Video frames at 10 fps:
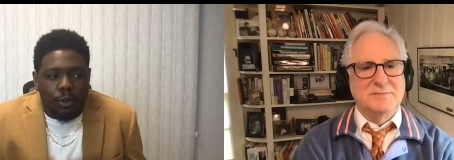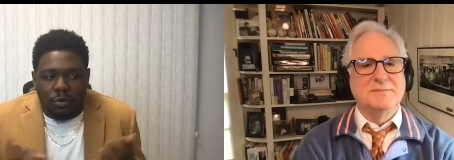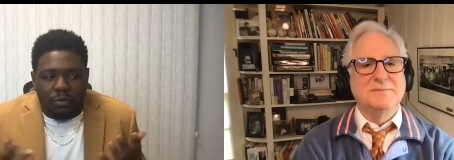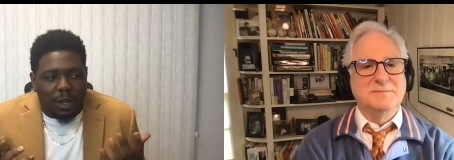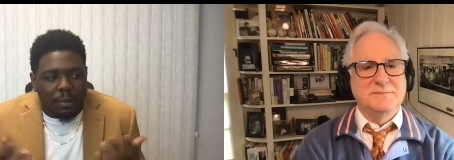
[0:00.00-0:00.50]
Speaker 1: you
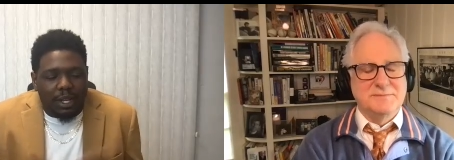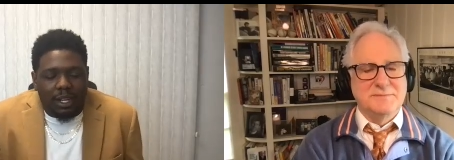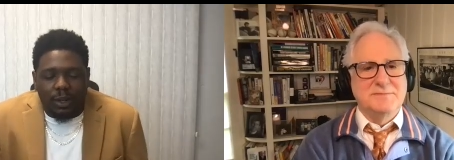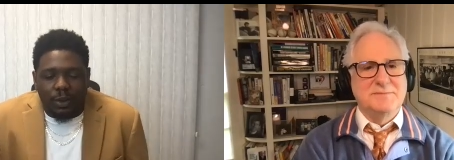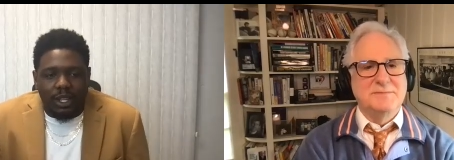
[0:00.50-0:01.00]
can find me
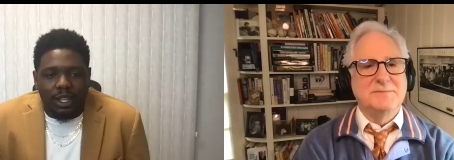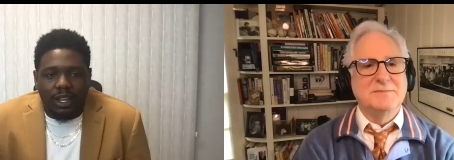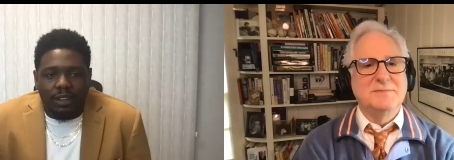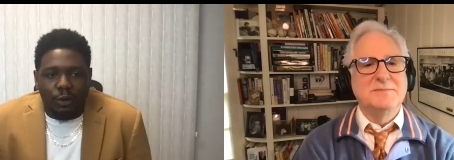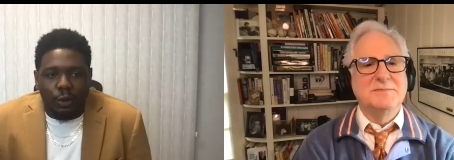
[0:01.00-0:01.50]
anywhere
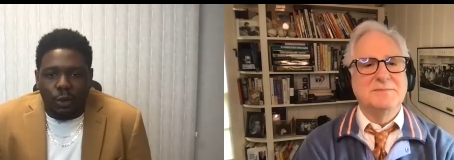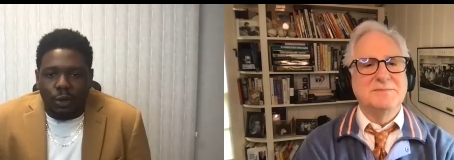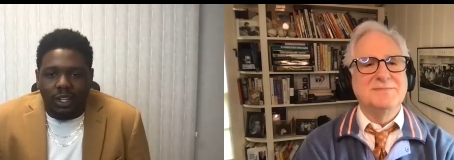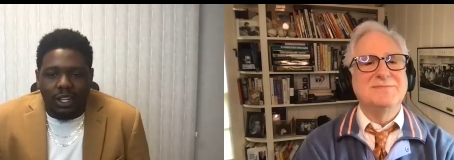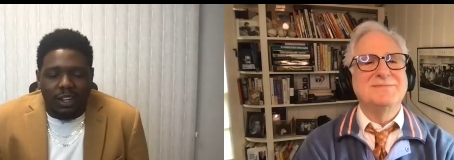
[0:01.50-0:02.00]
there. If you
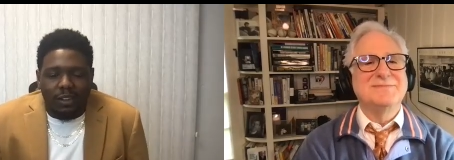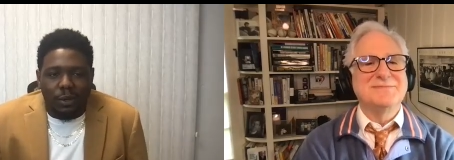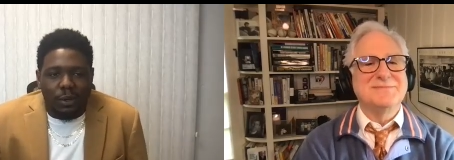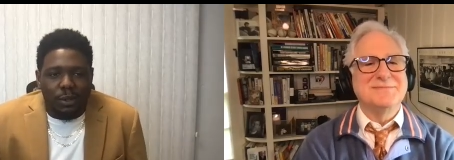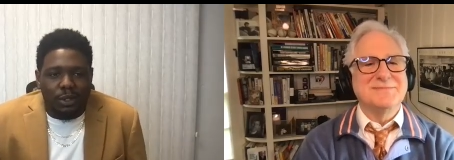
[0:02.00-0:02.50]
Google any of
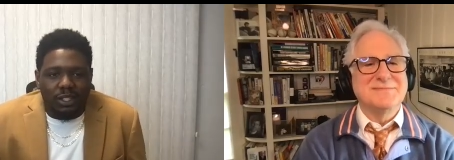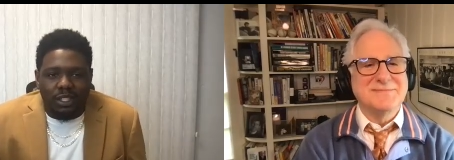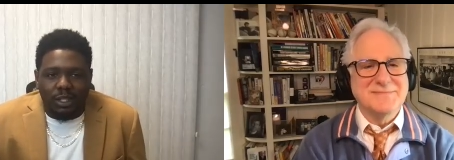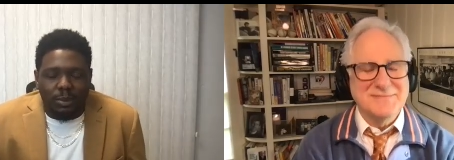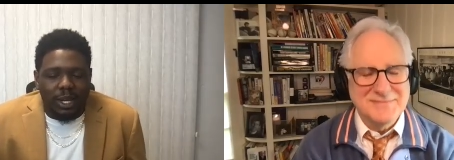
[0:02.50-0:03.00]
those or
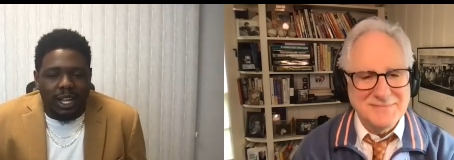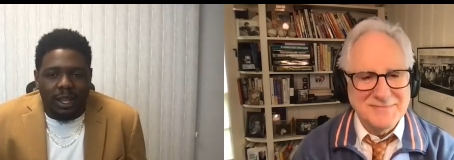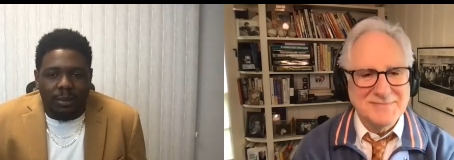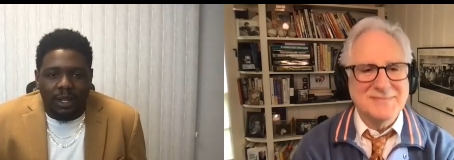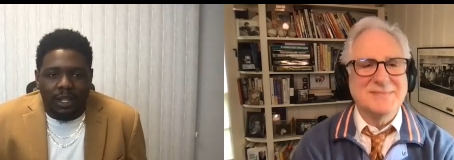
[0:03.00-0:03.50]
search my
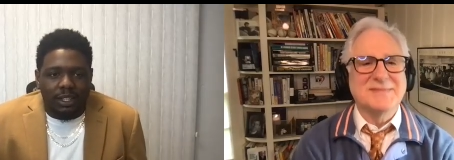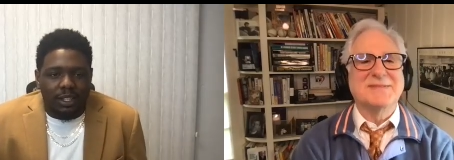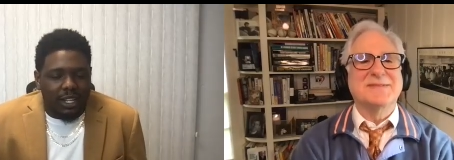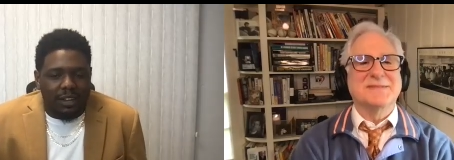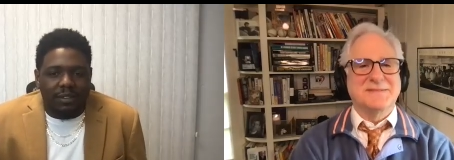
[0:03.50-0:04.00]
name,
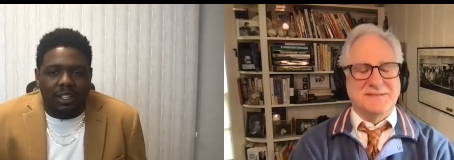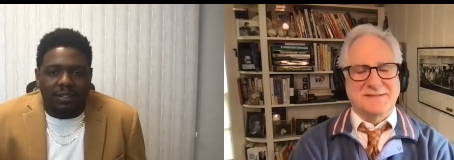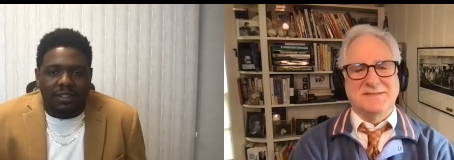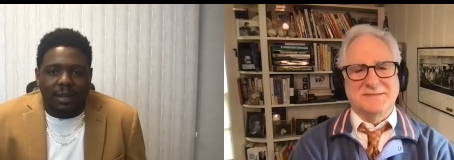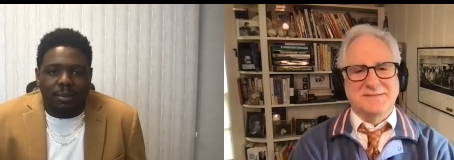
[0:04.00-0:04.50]
you'll definitely
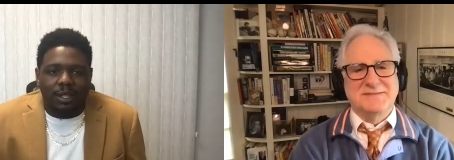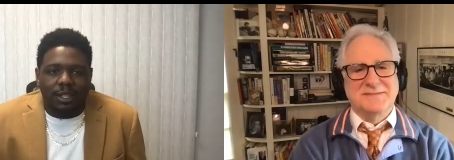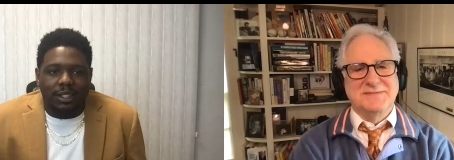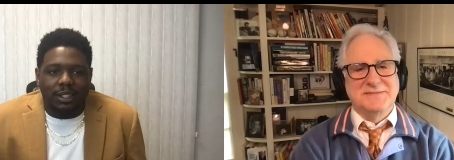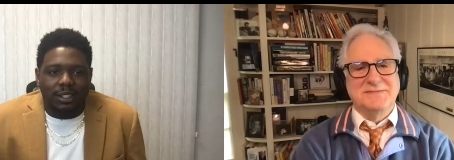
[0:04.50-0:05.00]
find me.
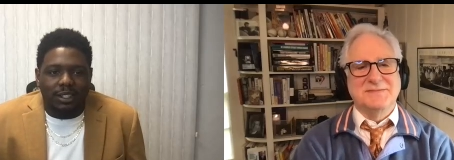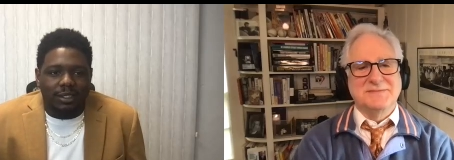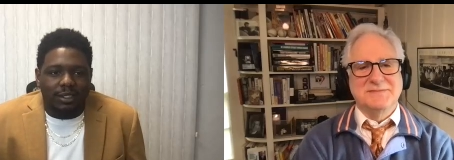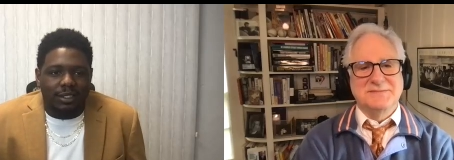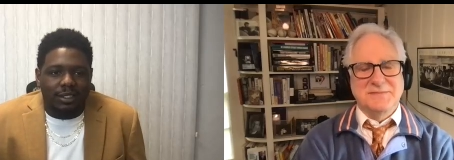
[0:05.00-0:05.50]

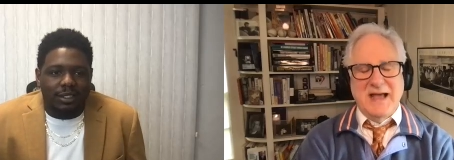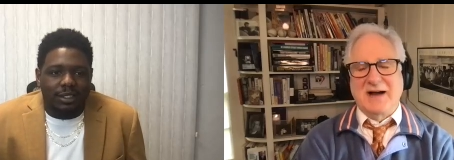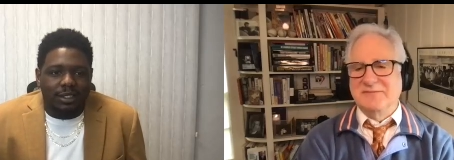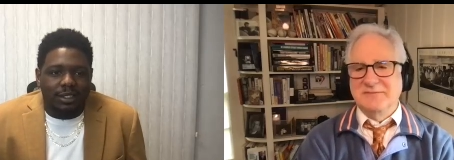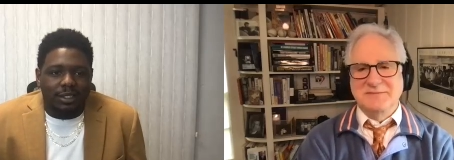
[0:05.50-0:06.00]

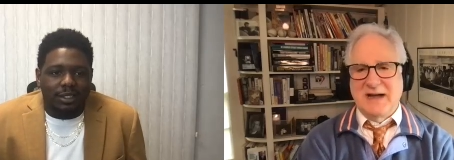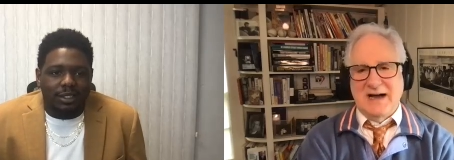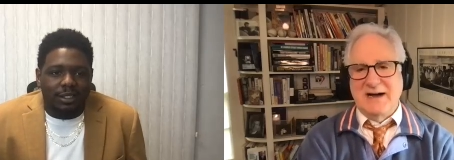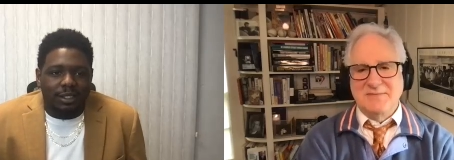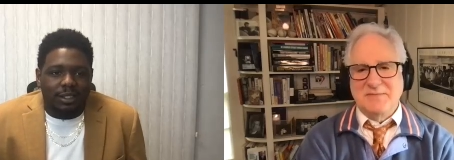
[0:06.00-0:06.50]
Speaker 2: Yeah,
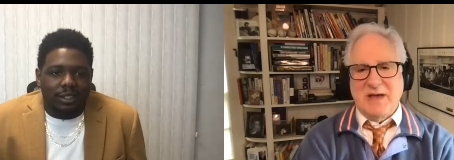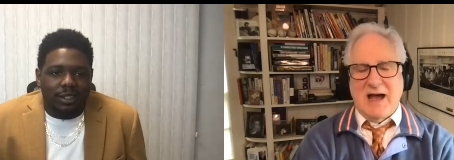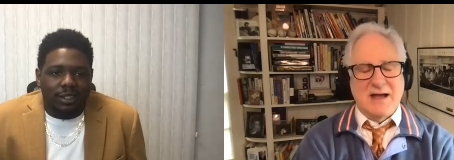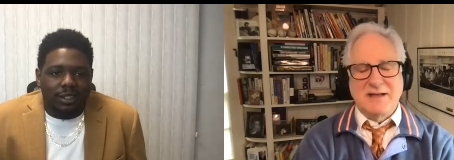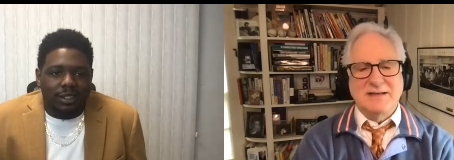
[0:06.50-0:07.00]
uh,
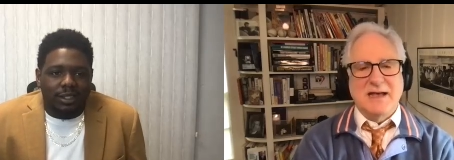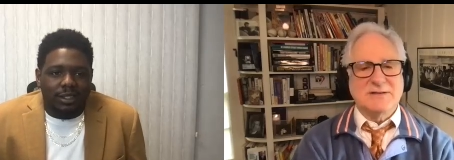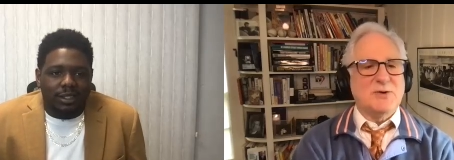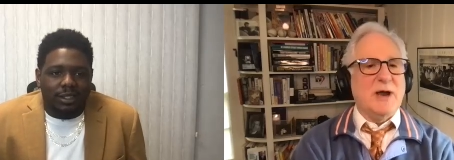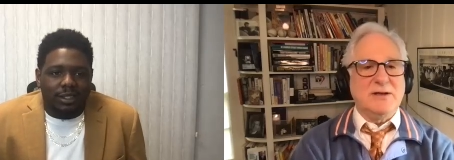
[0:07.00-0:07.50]
uh,
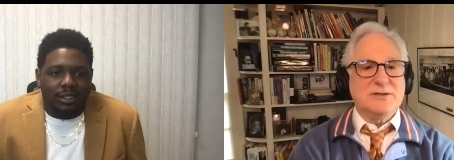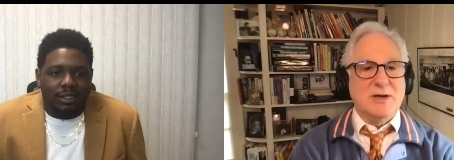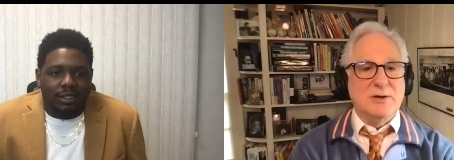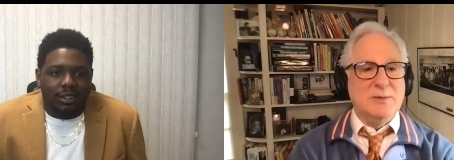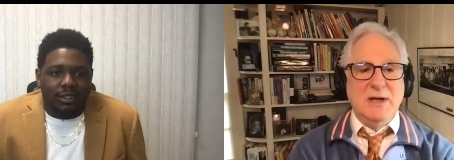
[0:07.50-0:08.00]
that's great.
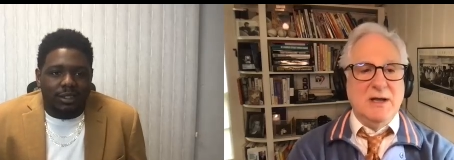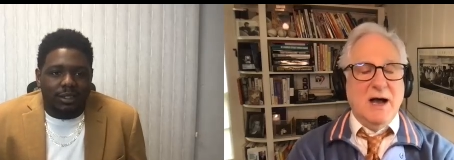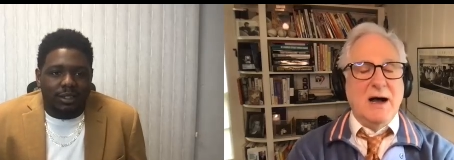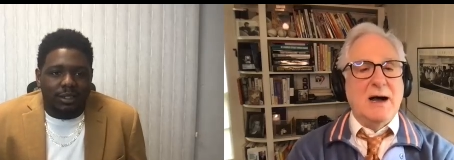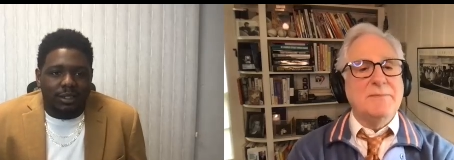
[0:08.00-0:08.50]
So
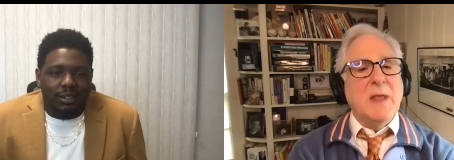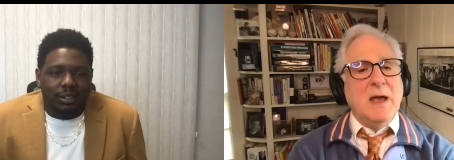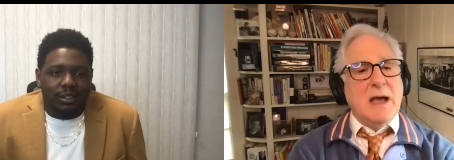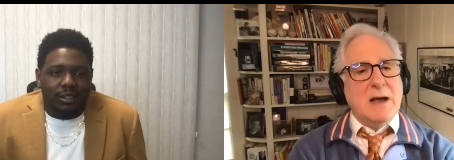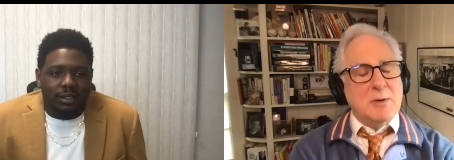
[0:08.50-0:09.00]
um,
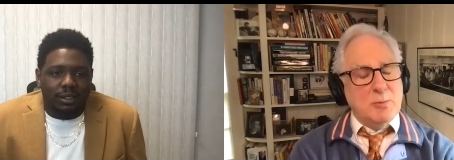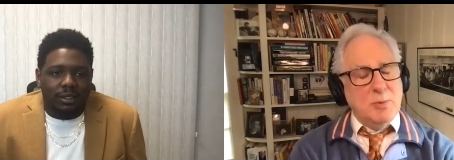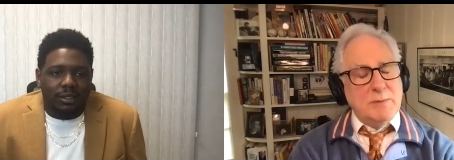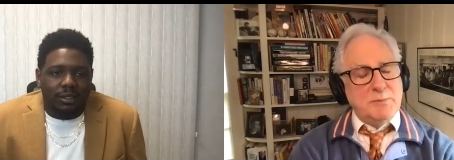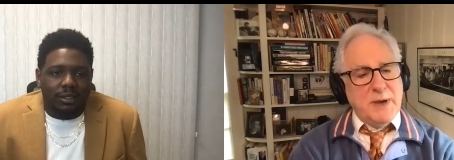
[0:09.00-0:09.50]

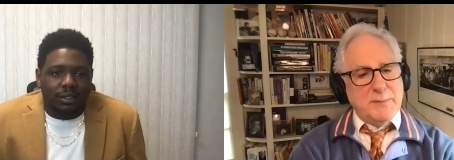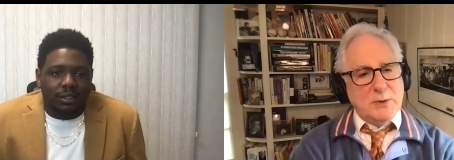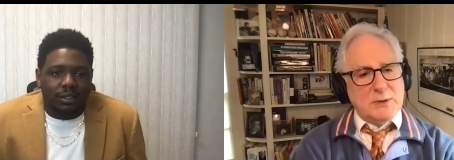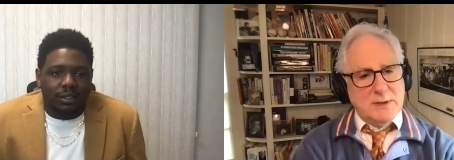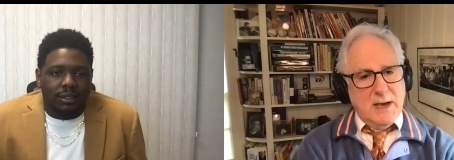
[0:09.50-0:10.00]
when
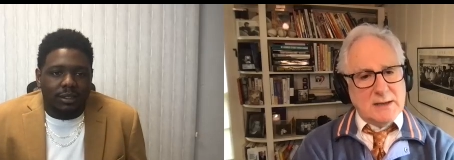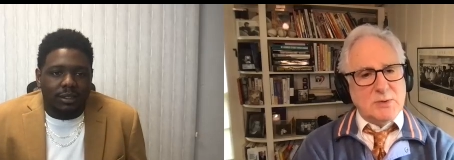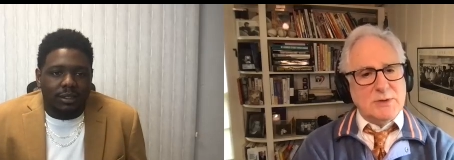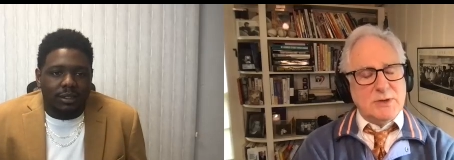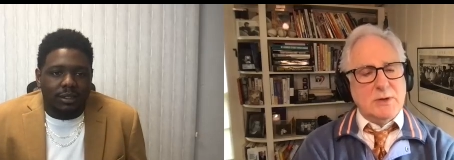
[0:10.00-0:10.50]
people
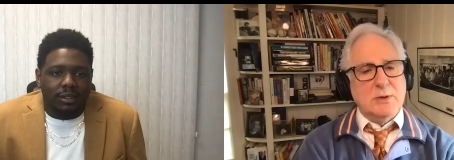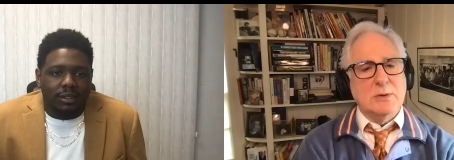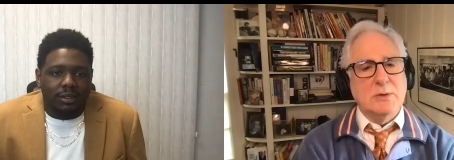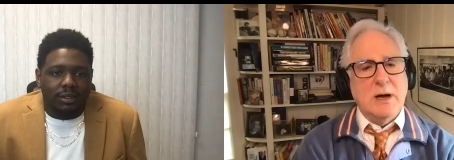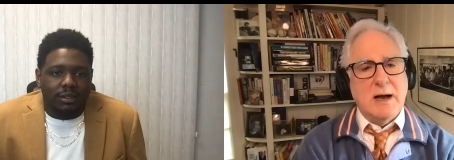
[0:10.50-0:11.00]
connect with
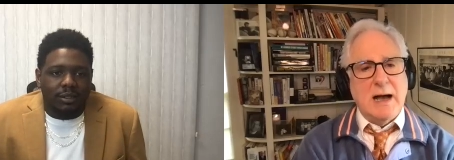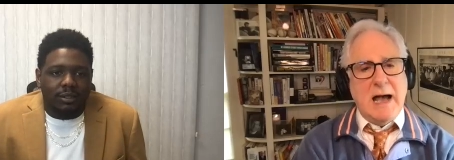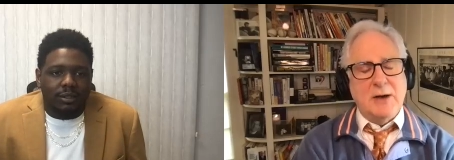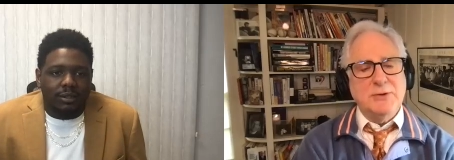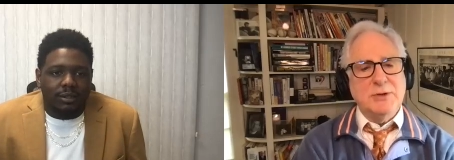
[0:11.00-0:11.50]
you,
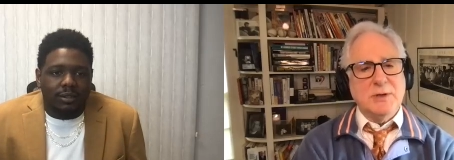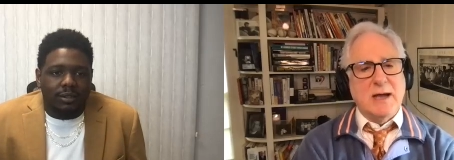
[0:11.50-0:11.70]
uh, how do